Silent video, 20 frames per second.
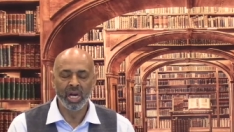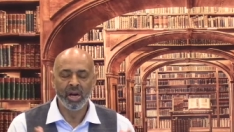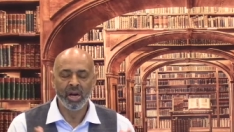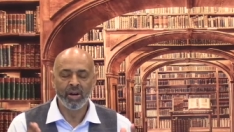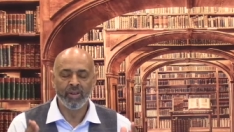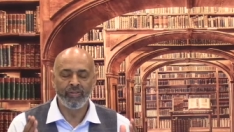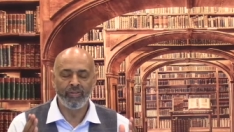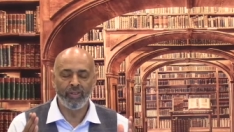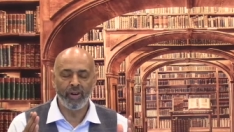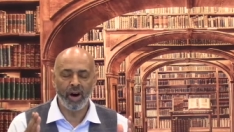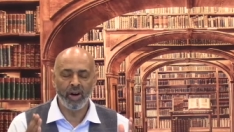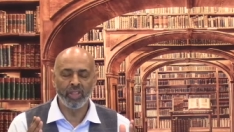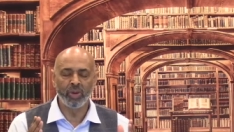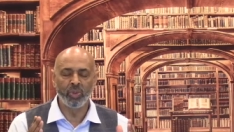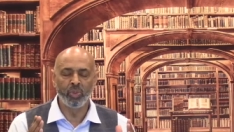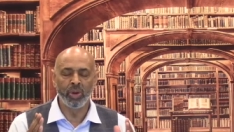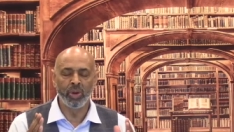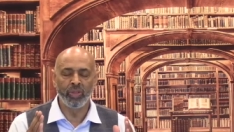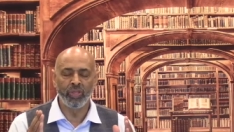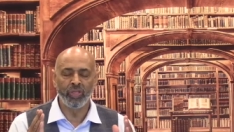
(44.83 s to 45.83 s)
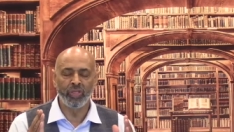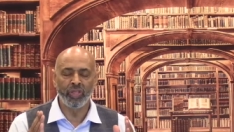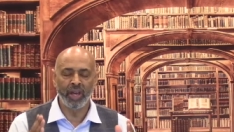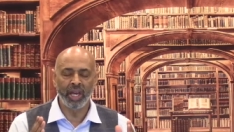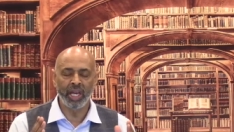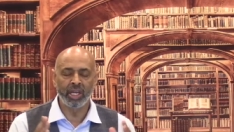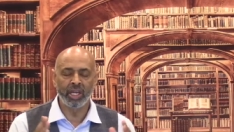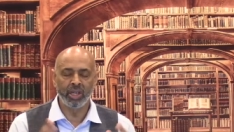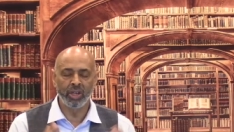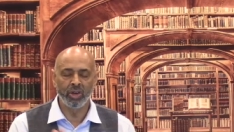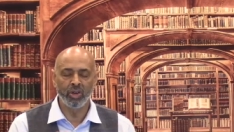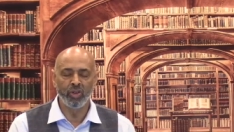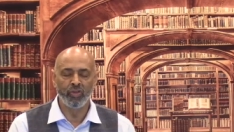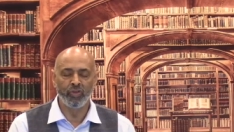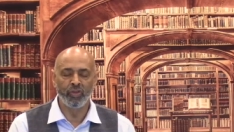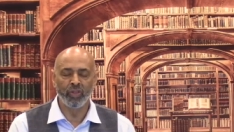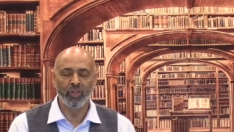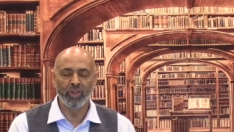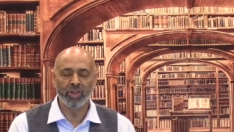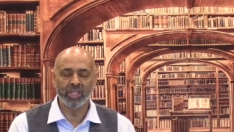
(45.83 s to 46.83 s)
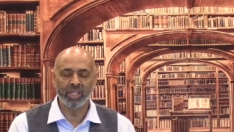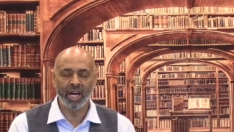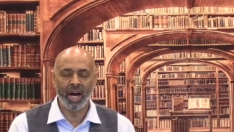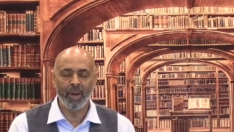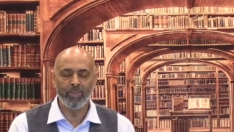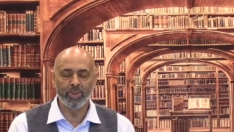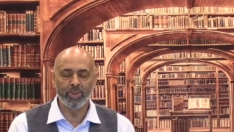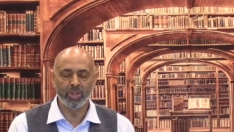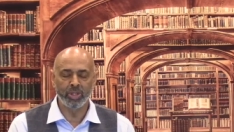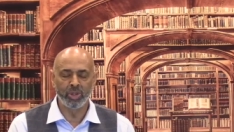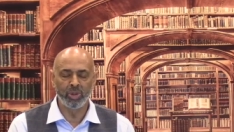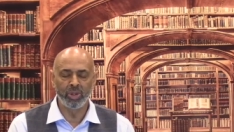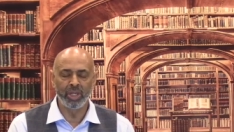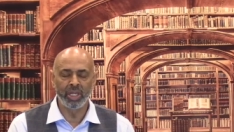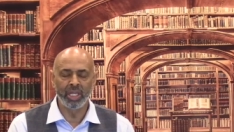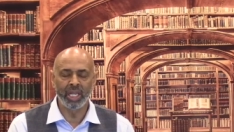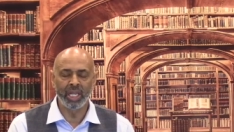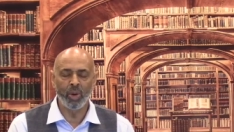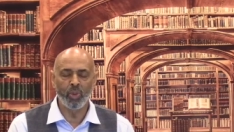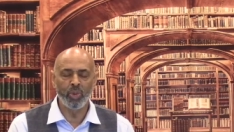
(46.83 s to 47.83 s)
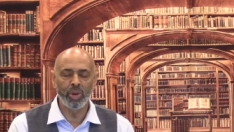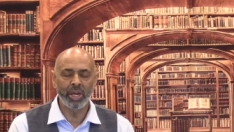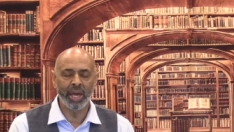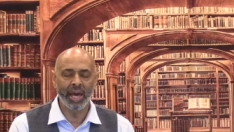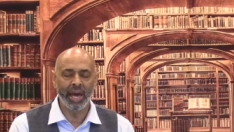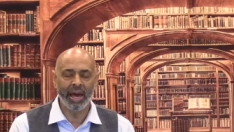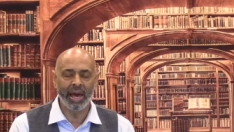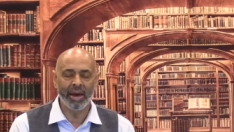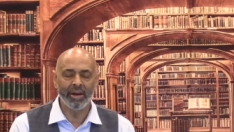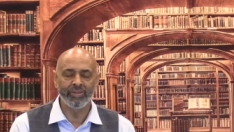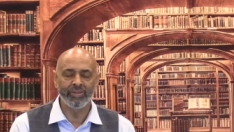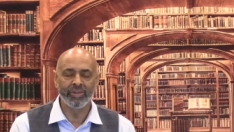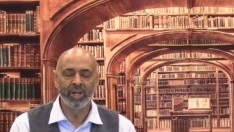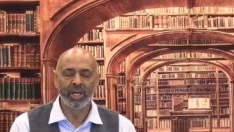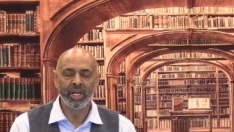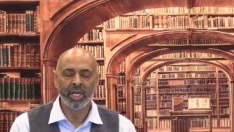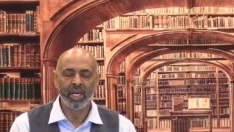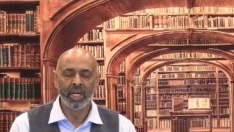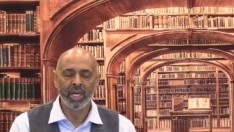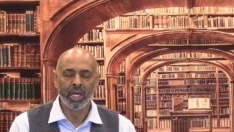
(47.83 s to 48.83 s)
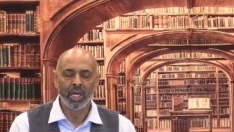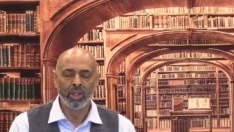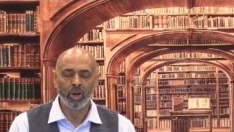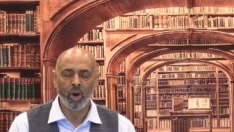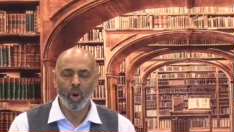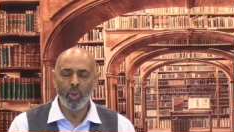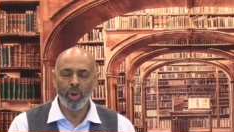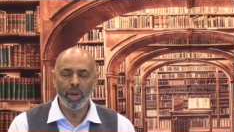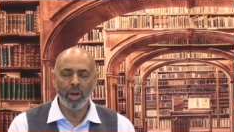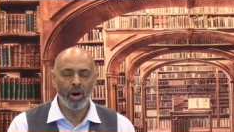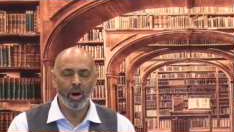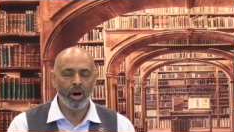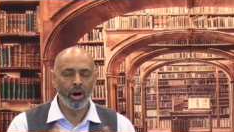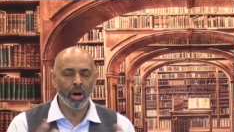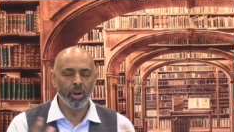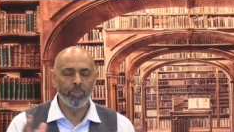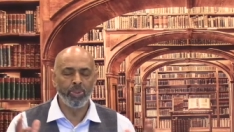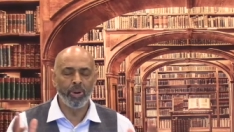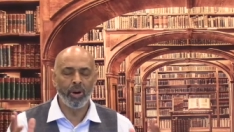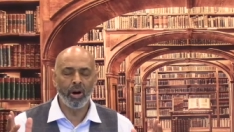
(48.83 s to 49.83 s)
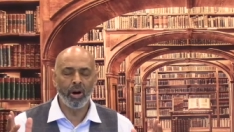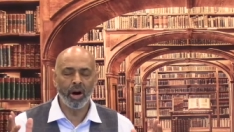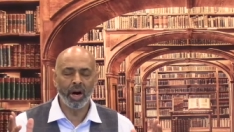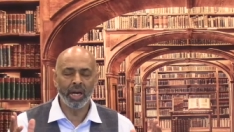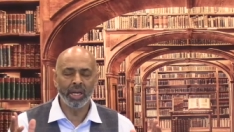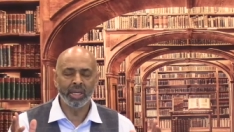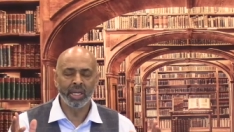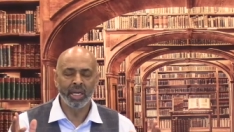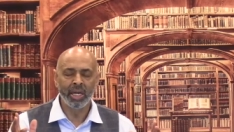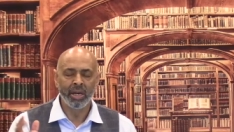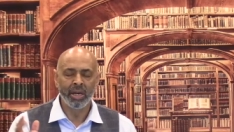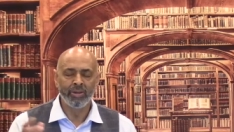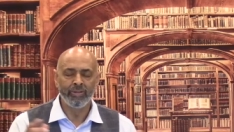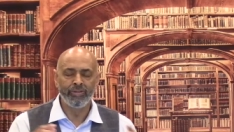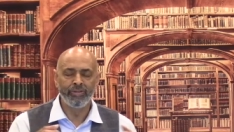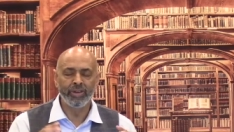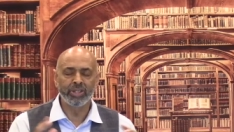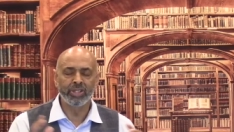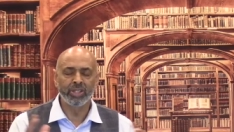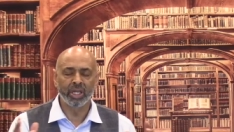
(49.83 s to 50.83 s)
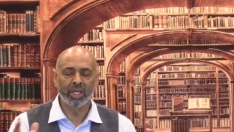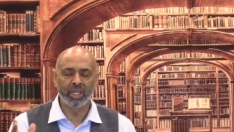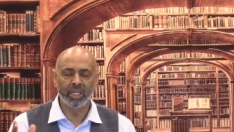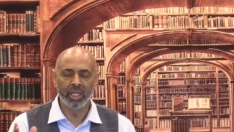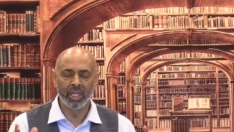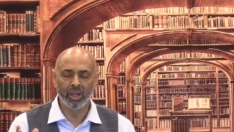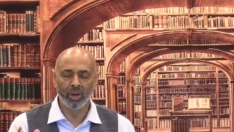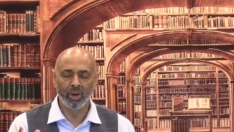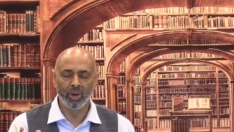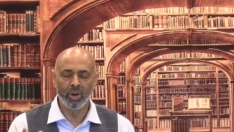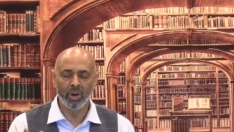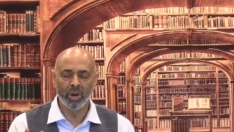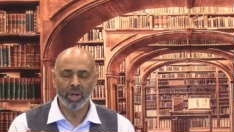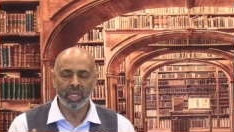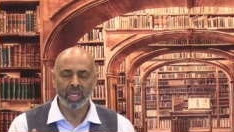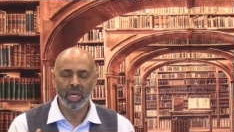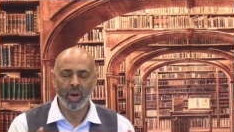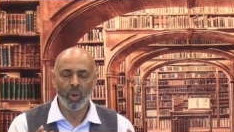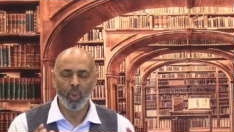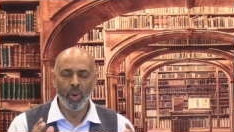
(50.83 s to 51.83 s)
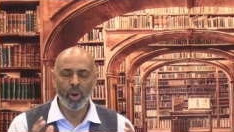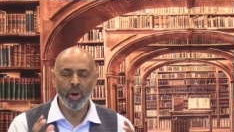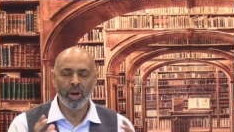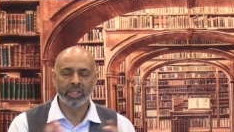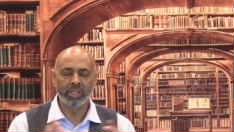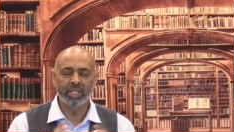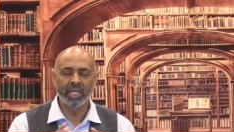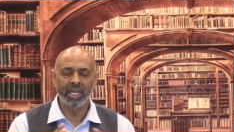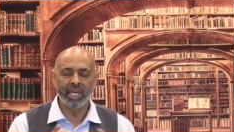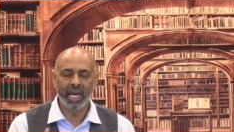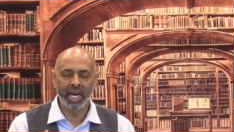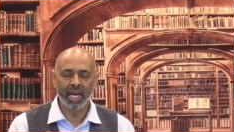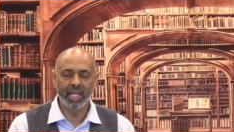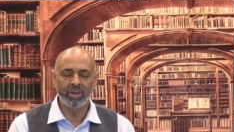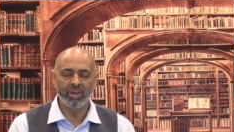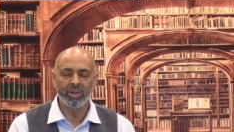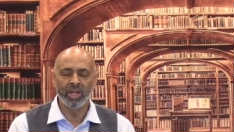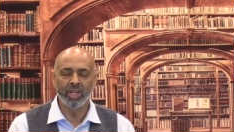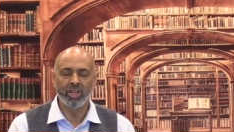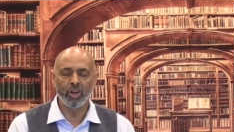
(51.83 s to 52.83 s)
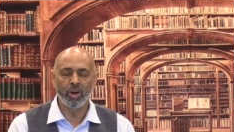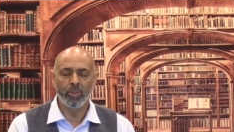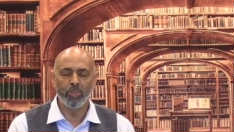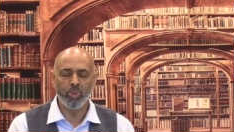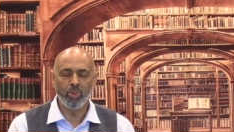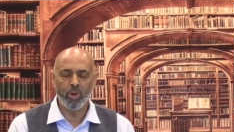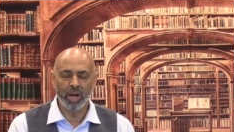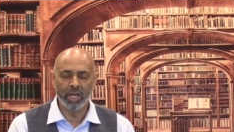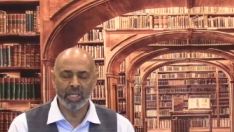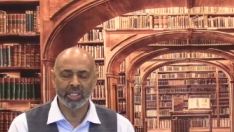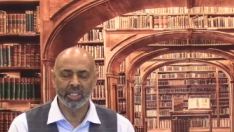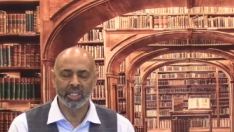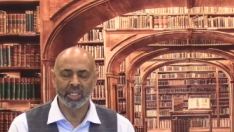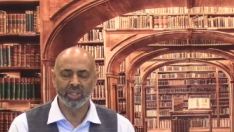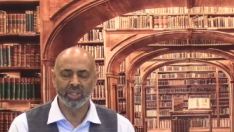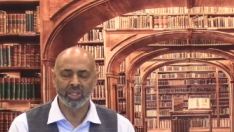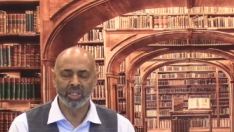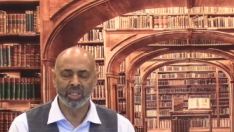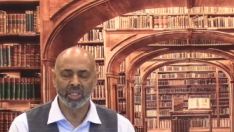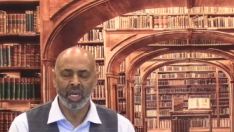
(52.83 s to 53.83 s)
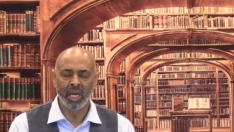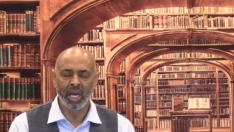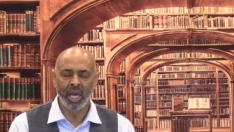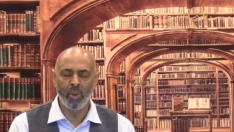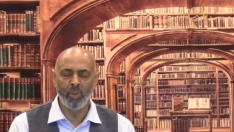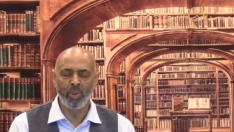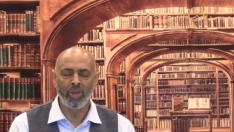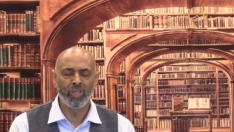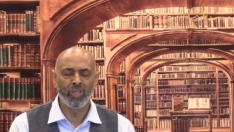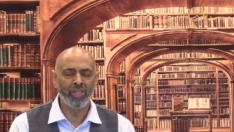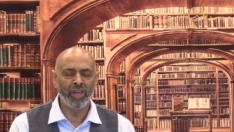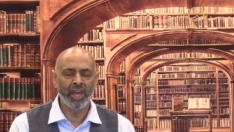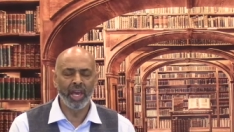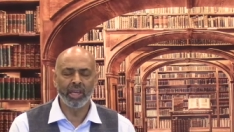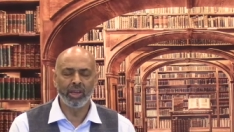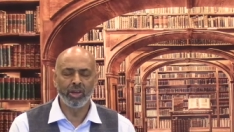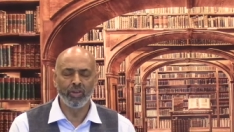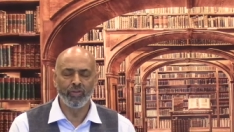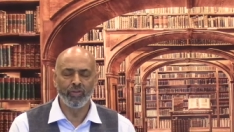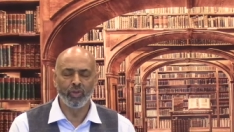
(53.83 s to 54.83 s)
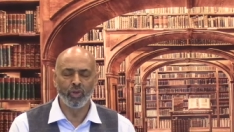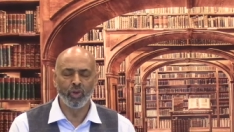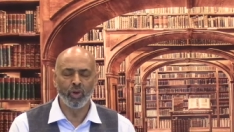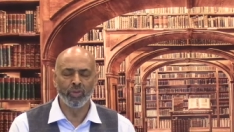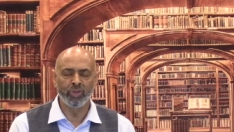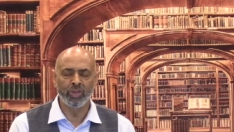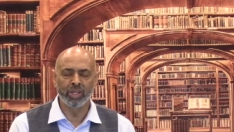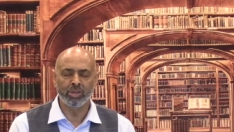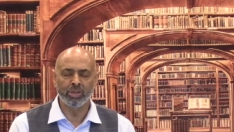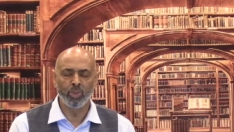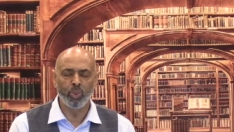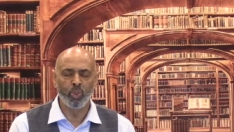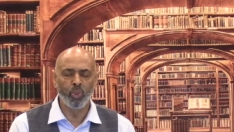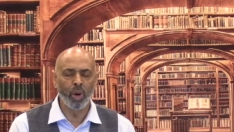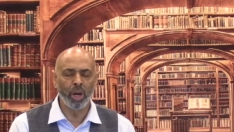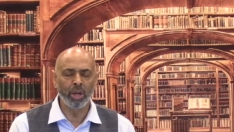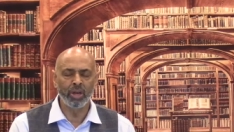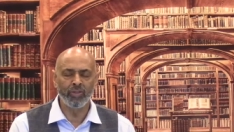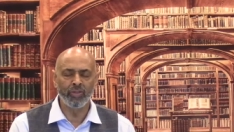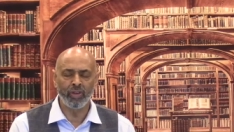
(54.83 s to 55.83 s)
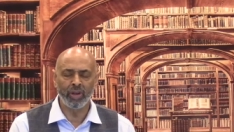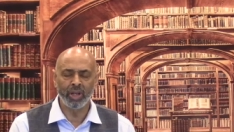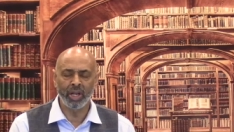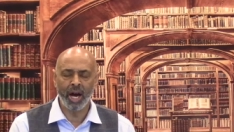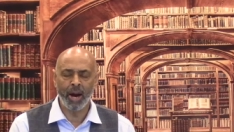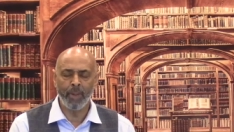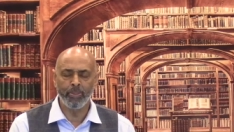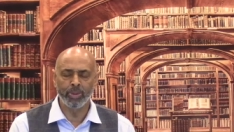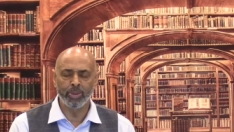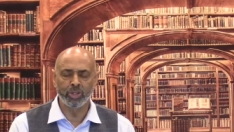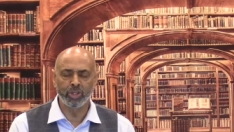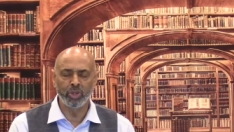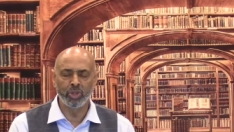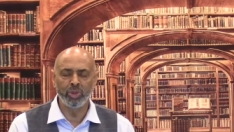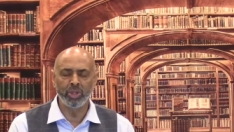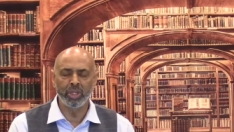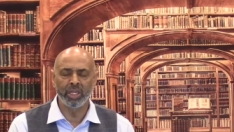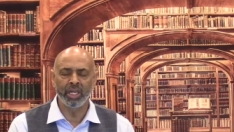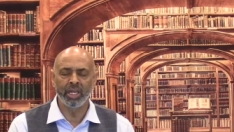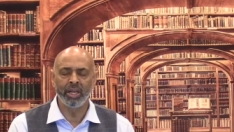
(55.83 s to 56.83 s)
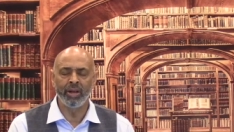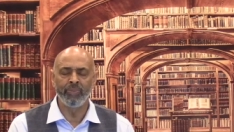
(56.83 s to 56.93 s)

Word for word: Father, we thank you for this opportunity that we have. Though we are apart physically, Lord, we are together in your presence. And we thank you for this wonderful opportunity